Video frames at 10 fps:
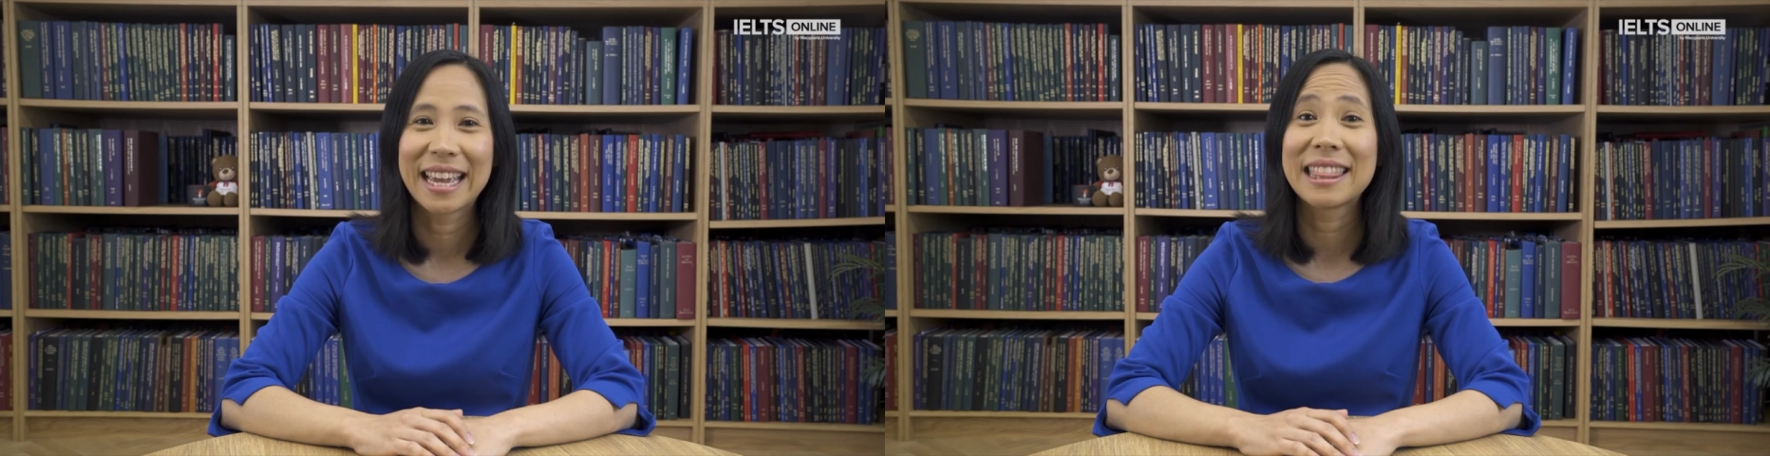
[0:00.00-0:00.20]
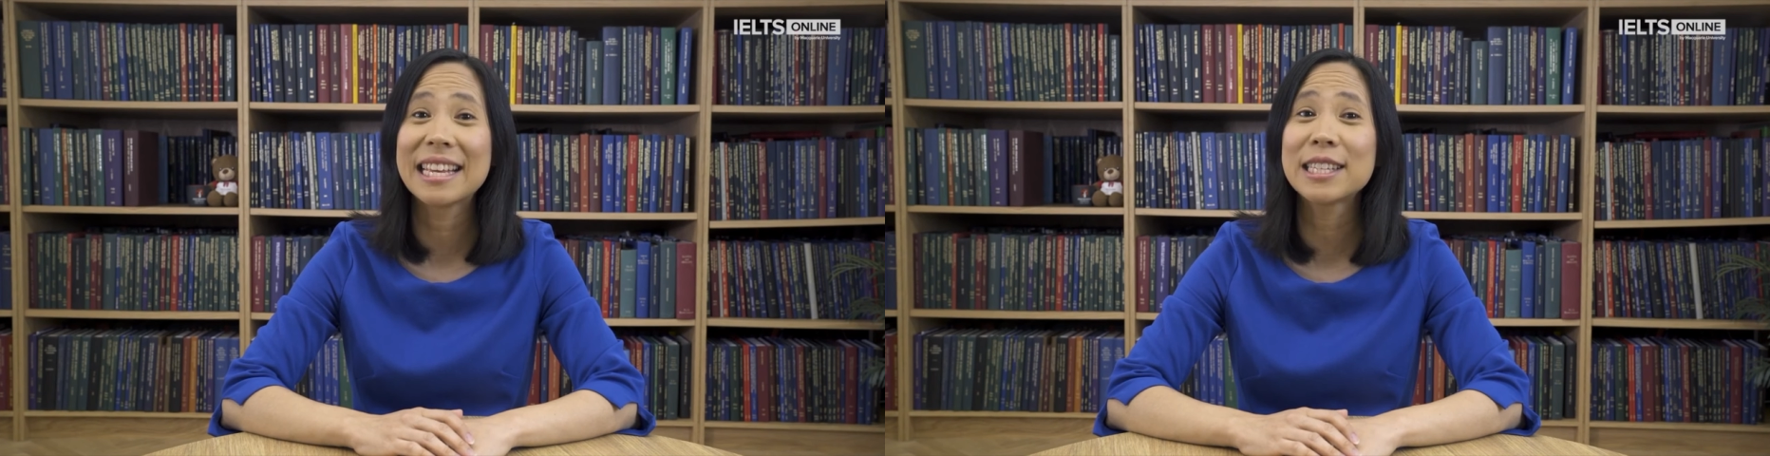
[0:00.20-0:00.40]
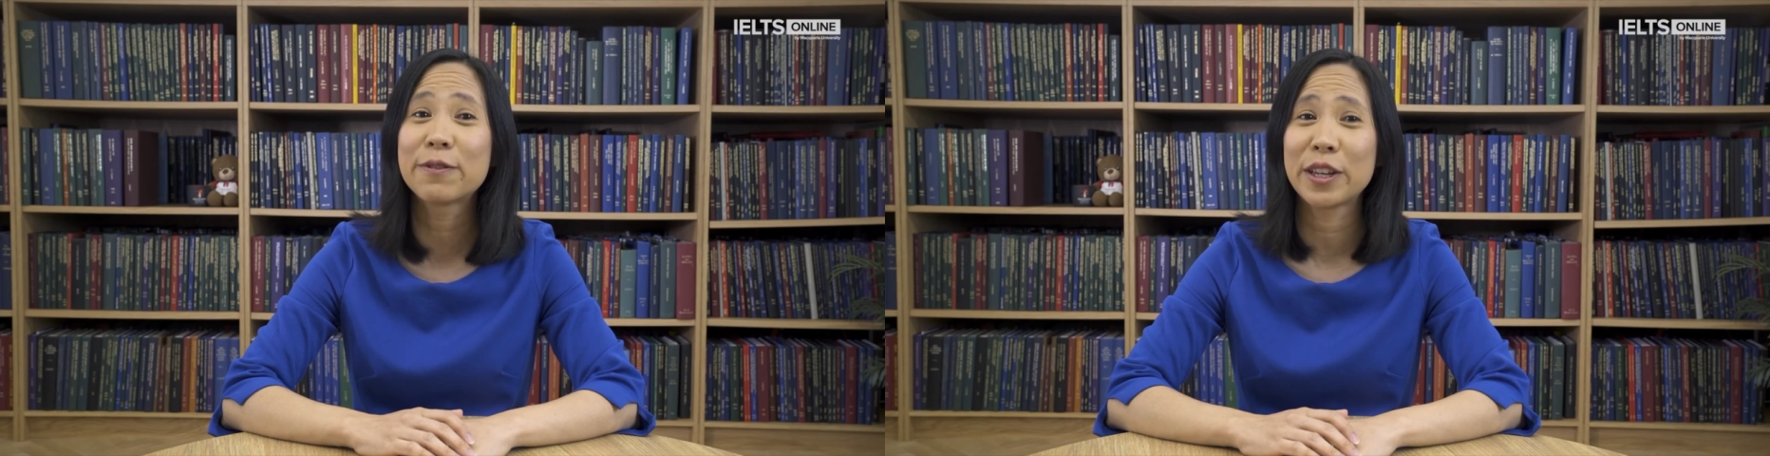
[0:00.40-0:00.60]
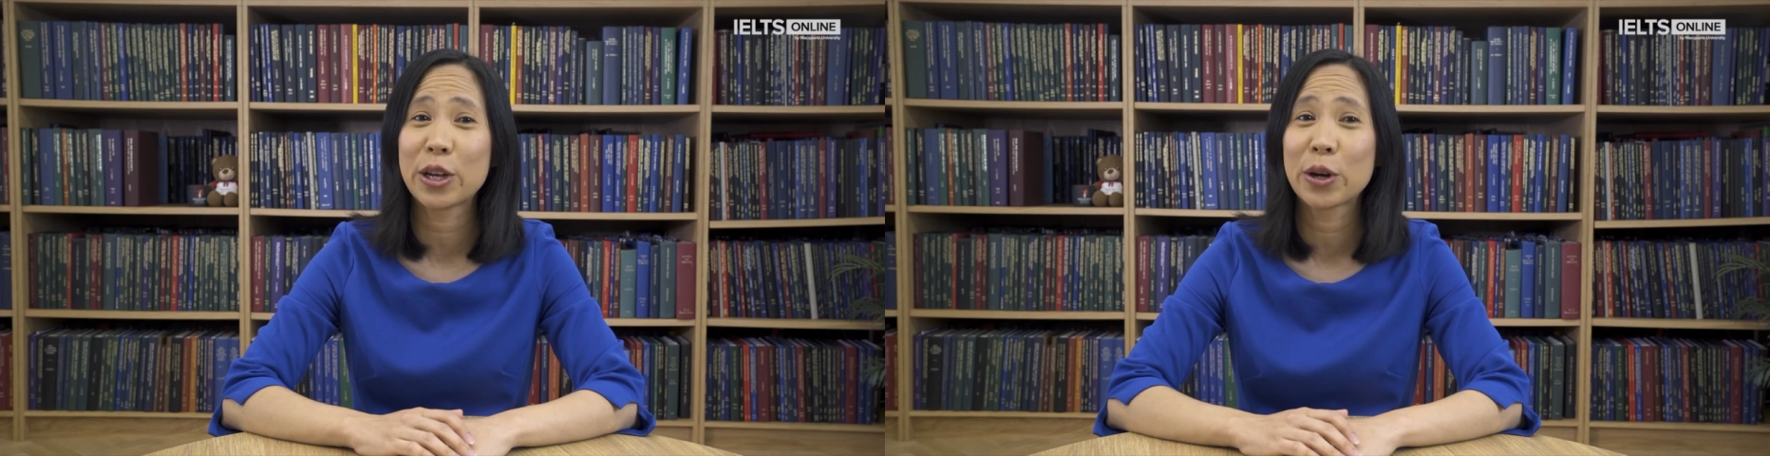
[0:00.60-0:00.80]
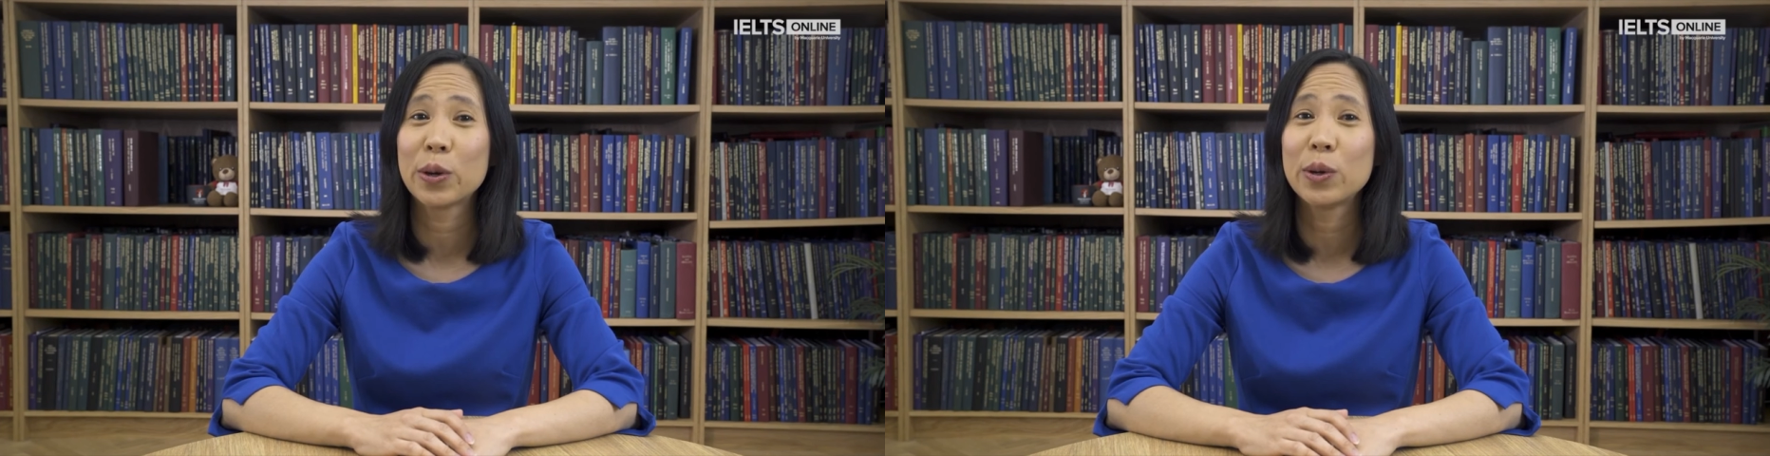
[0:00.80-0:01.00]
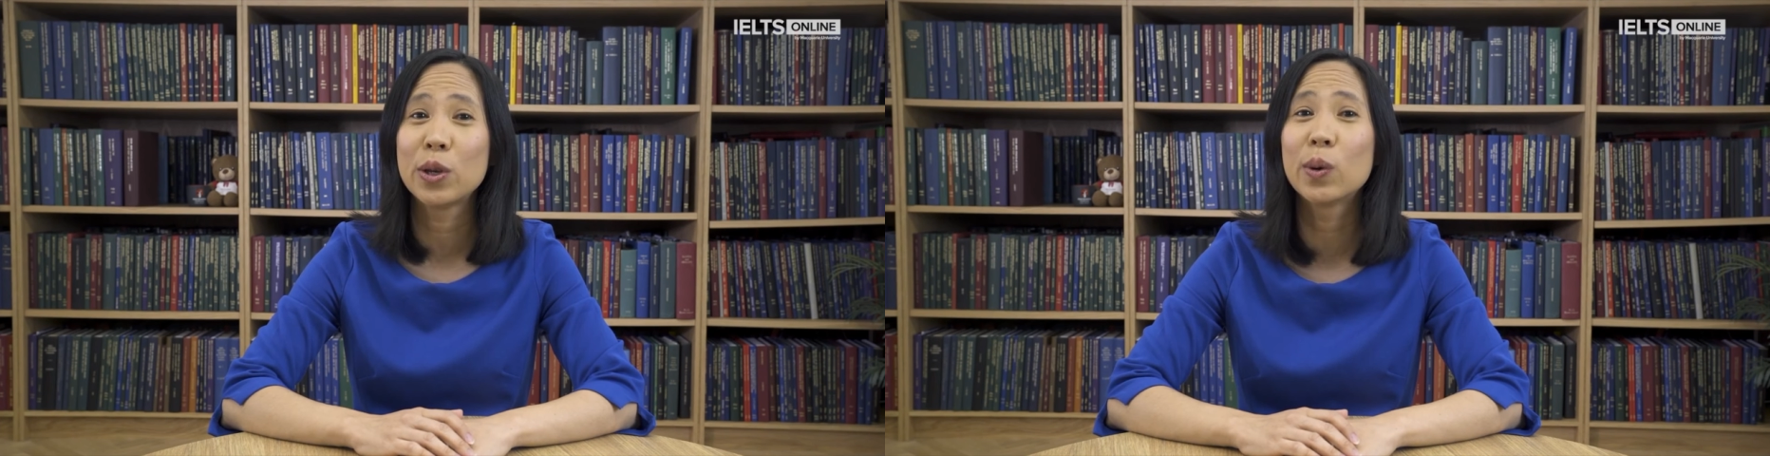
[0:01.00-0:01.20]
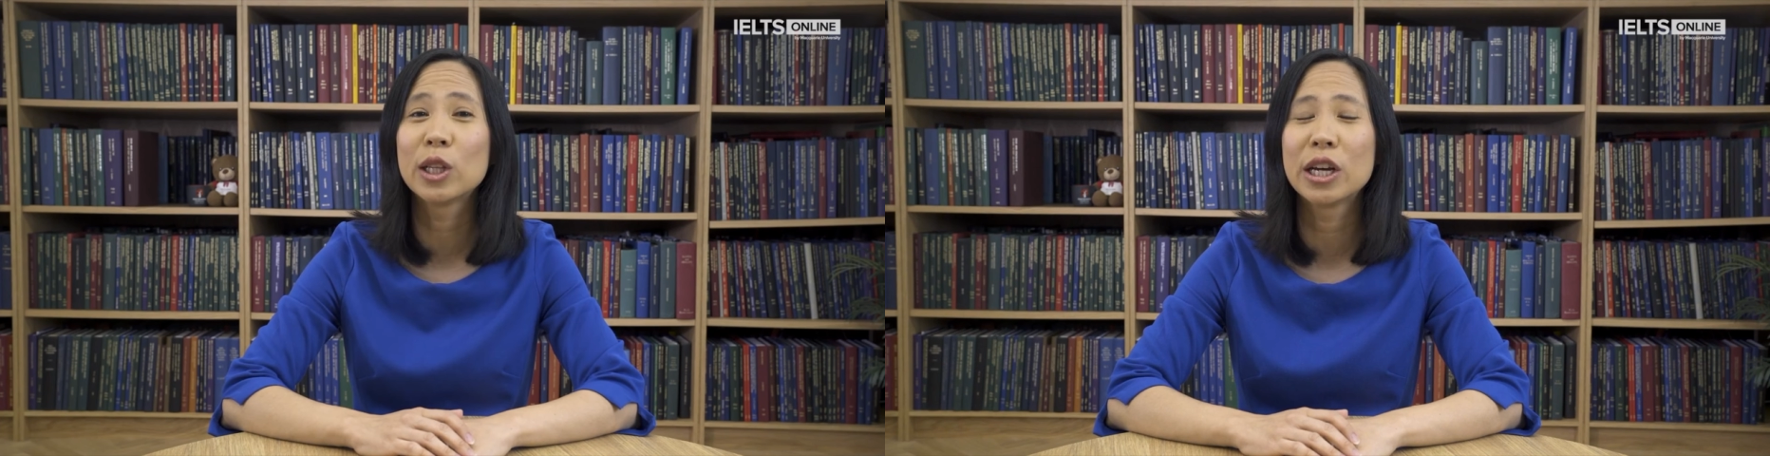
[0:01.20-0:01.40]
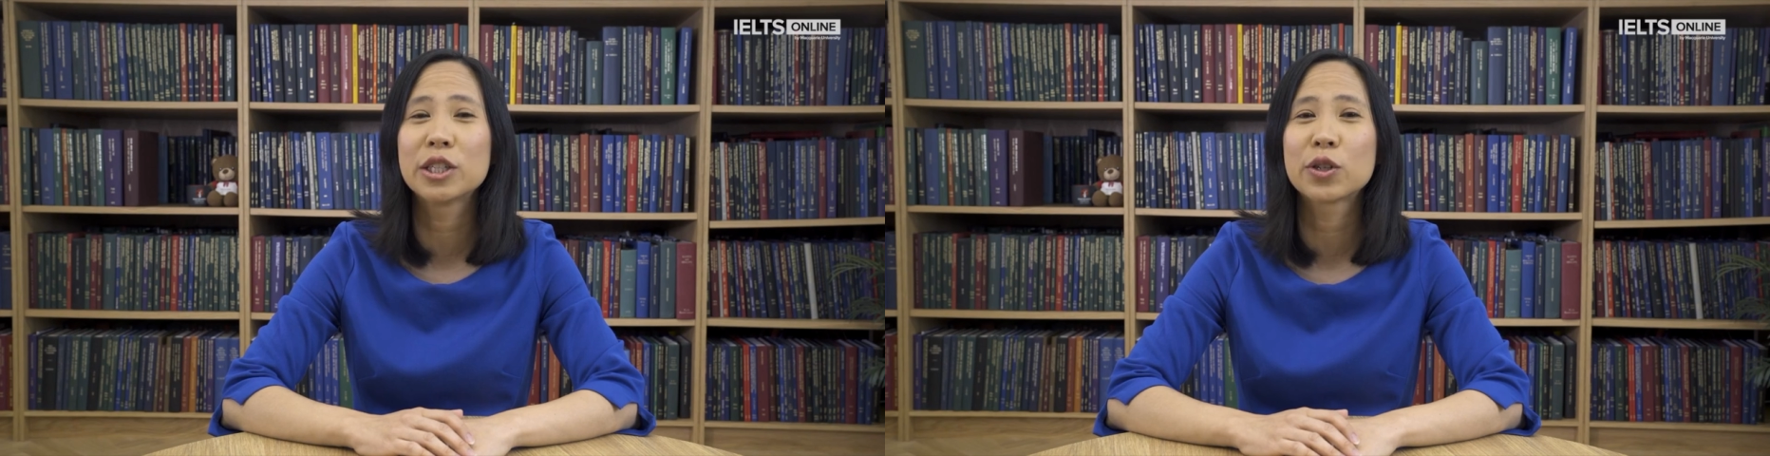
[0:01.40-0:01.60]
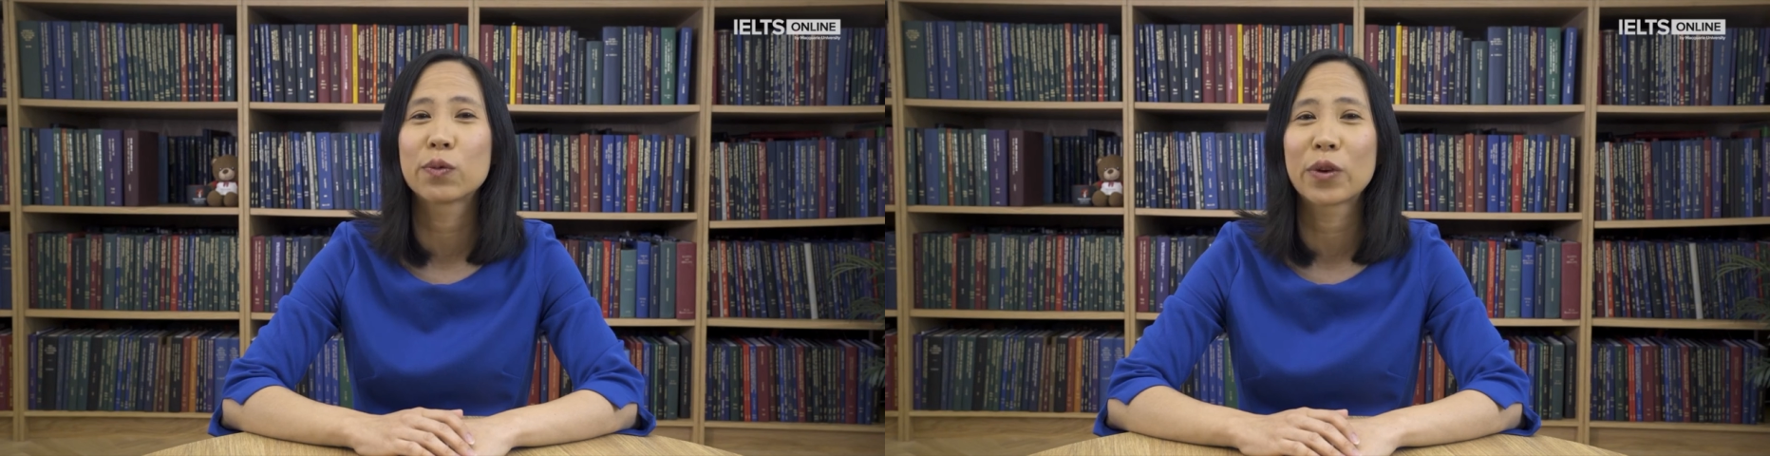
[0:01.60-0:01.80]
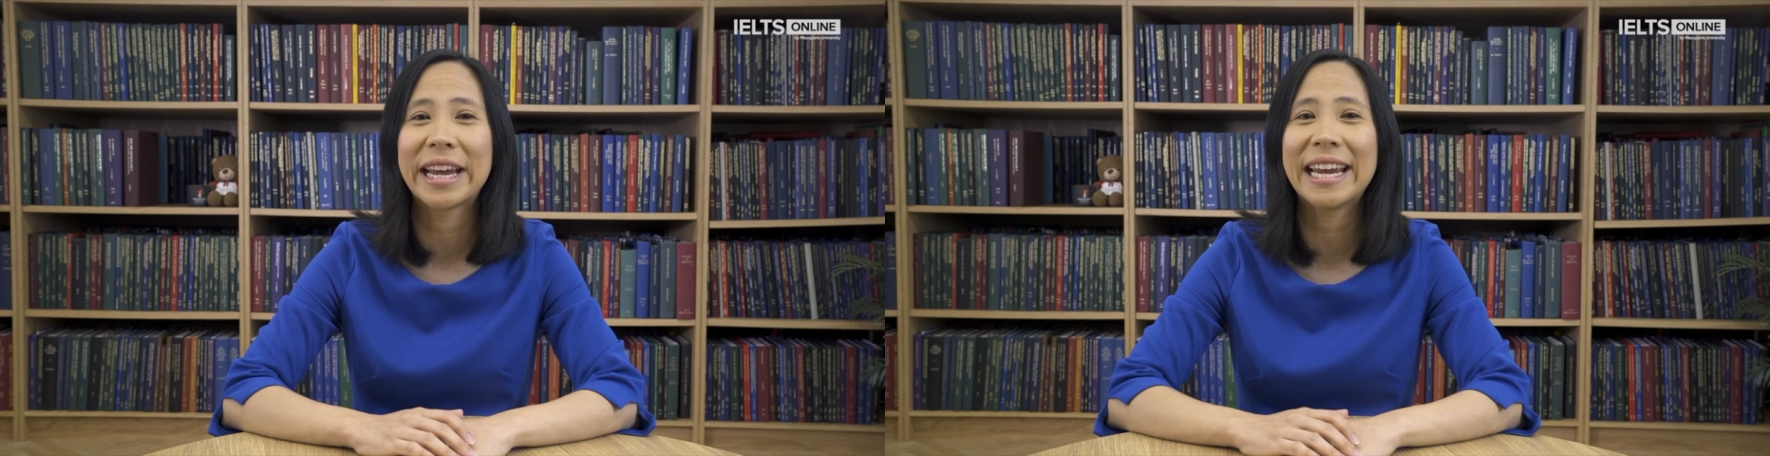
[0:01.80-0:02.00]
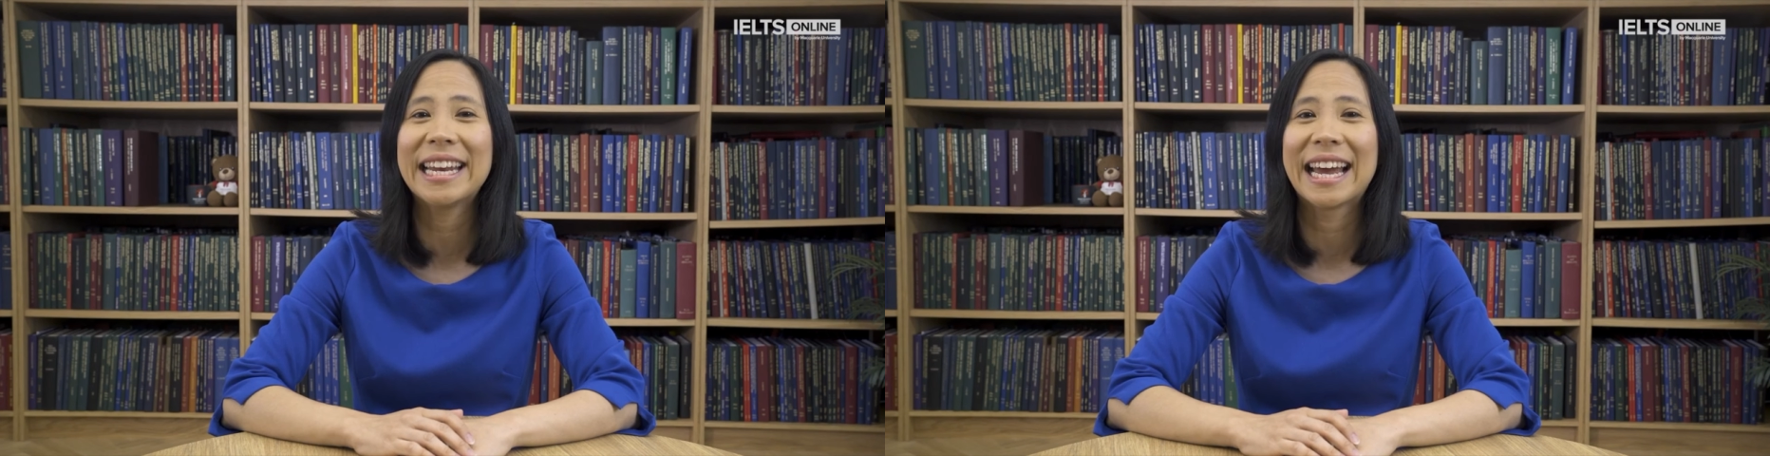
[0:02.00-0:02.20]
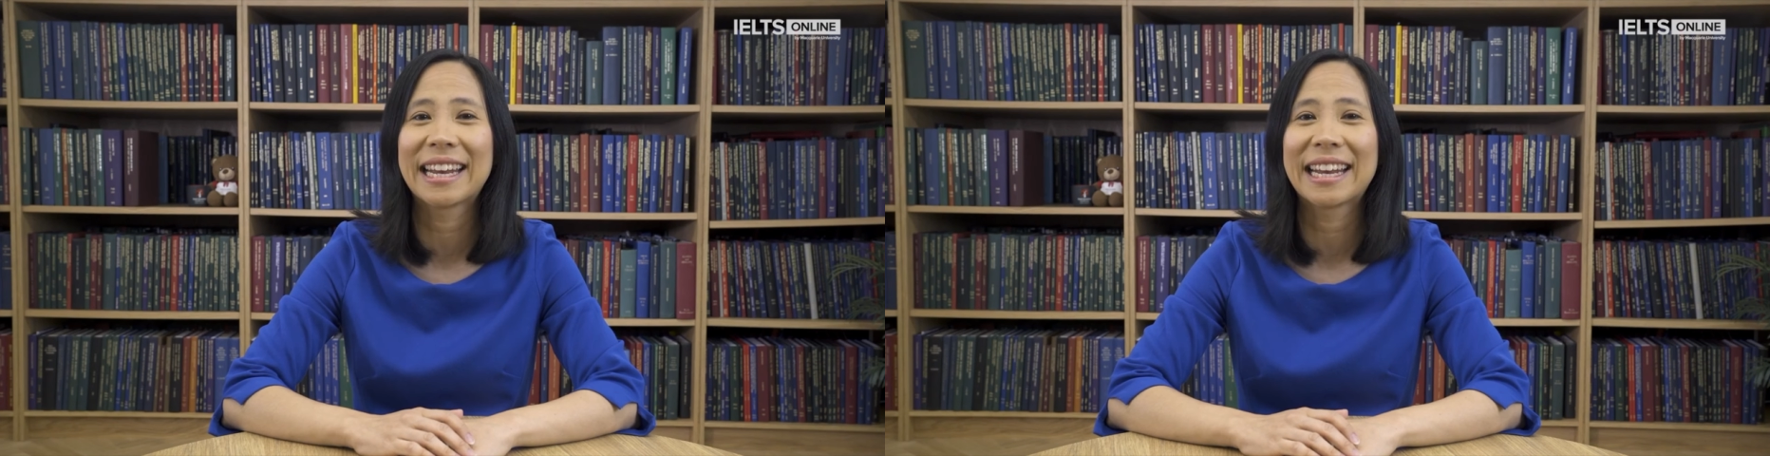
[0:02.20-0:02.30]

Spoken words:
In this video, you will learn to read